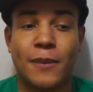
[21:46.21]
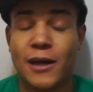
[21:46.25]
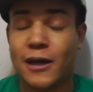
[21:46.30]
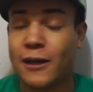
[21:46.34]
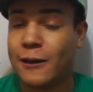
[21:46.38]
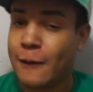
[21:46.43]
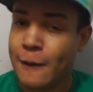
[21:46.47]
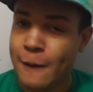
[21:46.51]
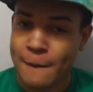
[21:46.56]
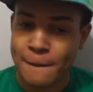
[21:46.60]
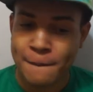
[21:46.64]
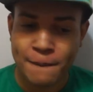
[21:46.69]

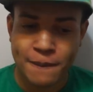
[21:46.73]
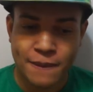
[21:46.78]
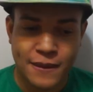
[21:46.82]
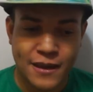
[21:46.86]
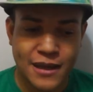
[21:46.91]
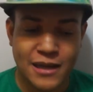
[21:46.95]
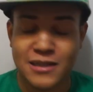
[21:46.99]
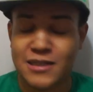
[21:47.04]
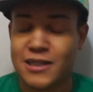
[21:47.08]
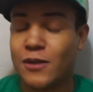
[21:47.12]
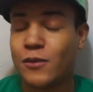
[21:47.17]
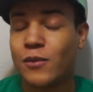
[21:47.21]
But
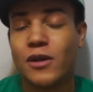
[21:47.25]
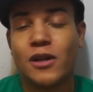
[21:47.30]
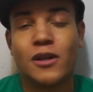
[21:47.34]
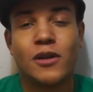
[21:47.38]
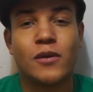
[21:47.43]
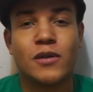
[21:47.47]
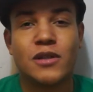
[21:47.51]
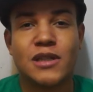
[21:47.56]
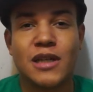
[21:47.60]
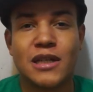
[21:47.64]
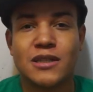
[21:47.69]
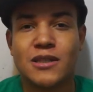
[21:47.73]
like I said, want to know
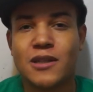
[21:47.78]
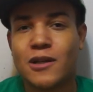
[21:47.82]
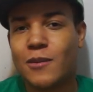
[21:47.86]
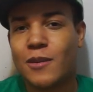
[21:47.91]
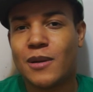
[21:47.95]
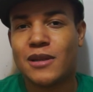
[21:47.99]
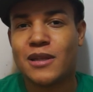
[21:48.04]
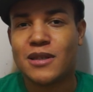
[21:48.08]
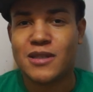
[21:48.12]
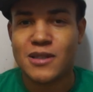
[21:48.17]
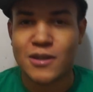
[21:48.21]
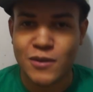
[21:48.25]
what you guys thought
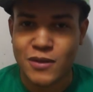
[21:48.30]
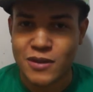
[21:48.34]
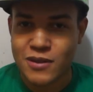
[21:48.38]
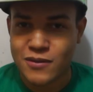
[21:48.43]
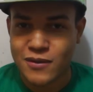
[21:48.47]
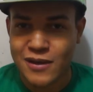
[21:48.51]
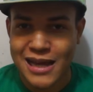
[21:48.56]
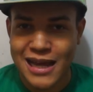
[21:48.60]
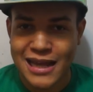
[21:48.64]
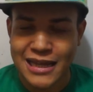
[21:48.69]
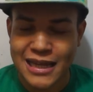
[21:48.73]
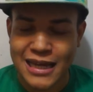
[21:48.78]
about the series
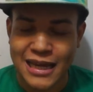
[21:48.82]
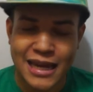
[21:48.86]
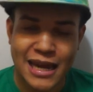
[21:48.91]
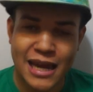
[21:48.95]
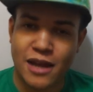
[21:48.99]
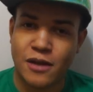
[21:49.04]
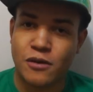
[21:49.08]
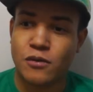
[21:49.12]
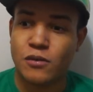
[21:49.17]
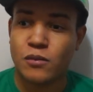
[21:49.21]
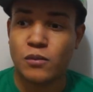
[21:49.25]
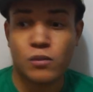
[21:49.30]
finale
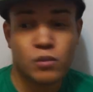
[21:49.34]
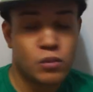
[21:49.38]
and